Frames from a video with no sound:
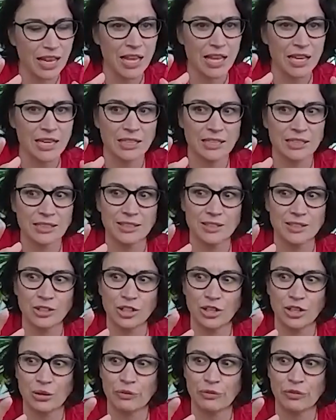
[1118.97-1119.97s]
and
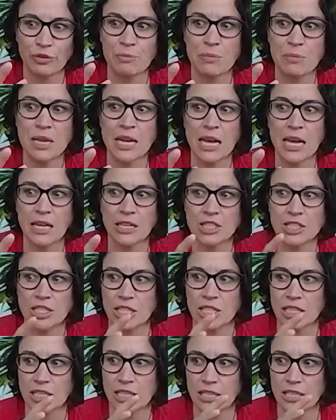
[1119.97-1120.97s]
you know, for me,
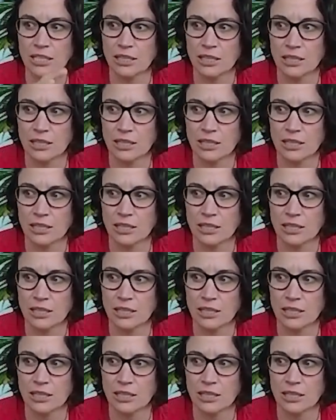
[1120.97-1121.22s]
actually,